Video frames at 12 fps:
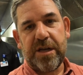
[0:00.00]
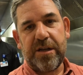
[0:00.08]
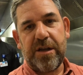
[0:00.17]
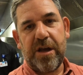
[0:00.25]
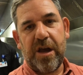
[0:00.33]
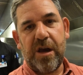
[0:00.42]

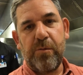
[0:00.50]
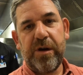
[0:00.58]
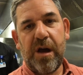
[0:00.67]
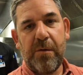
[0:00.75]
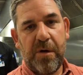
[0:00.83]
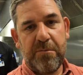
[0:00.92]
And
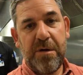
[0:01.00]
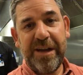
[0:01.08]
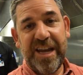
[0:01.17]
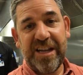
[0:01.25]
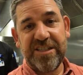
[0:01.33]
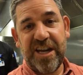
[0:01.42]
I
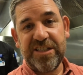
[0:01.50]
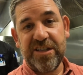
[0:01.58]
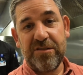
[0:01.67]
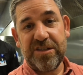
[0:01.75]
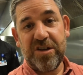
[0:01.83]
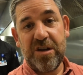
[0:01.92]
might get to taste
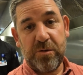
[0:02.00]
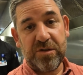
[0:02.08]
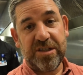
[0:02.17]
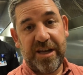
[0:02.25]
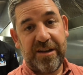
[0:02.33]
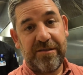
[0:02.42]
those too.
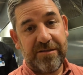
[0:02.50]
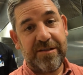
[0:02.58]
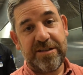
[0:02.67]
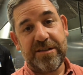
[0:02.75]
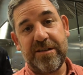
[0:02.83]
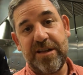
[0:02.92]
We'll see.
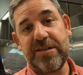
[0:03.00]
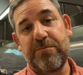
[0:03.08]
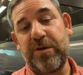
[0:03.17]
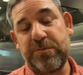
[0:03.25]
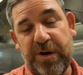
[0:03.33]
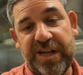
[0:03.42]

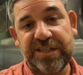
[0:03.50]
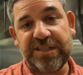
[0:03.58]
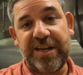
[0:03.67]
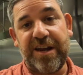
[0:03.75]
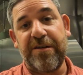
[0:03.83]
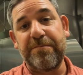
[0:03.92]
Let's wait and
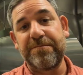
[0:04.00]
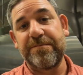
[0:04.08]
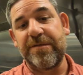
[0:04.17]
see here.